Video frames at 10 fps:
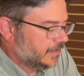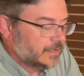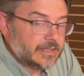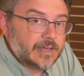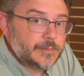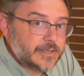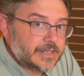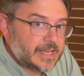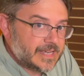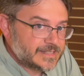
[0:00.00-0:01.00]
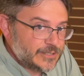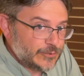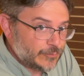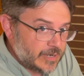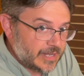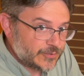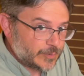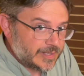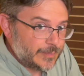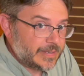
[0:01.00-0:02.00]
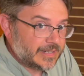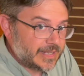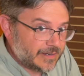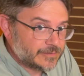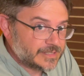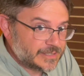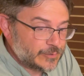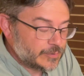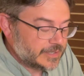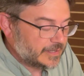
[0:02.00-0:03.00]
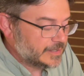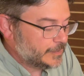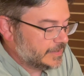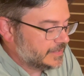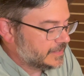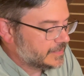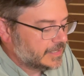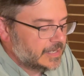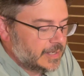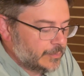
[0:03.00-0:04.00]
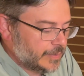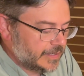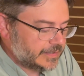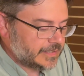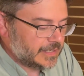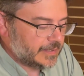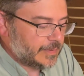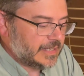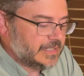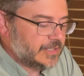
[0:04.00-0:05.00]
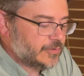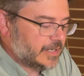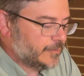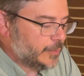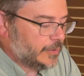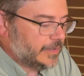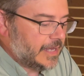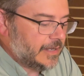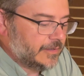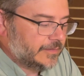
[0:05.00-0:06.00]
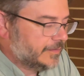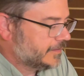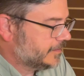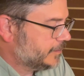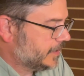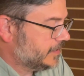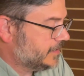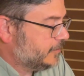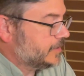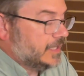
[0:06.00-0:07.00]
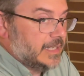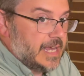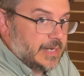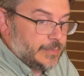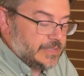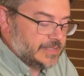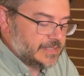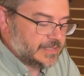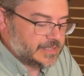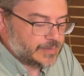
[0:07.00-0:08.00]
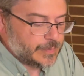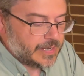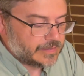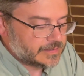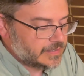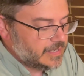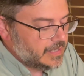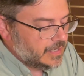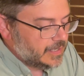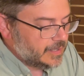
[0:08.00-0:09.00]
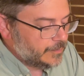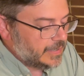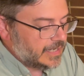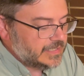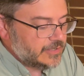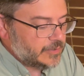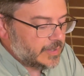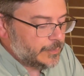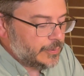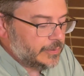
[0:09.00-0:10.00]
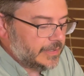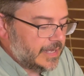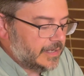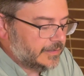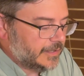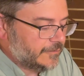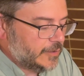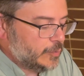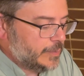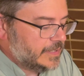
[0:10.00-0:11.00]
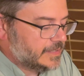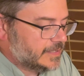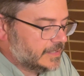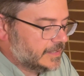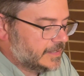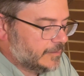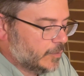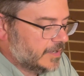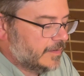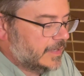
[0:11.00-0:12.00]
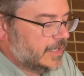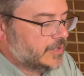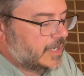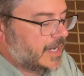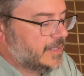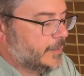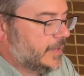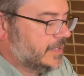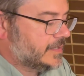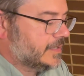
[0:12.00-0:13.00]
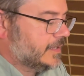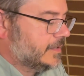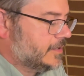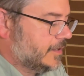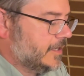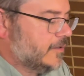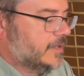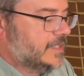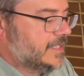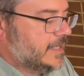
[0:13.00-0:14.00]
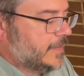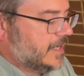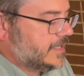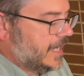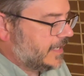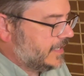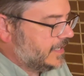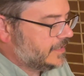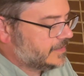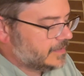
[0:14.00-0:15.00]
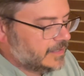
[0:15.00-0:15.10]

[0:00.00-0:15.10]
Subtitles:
Now I'm not going to ask you to watch while I paint every single one of these pieces, but I did try to pull out, because there was a lot of pieces in this box. I did try to pull out a few pieces, one of each kind of piece, so that you could see my techniques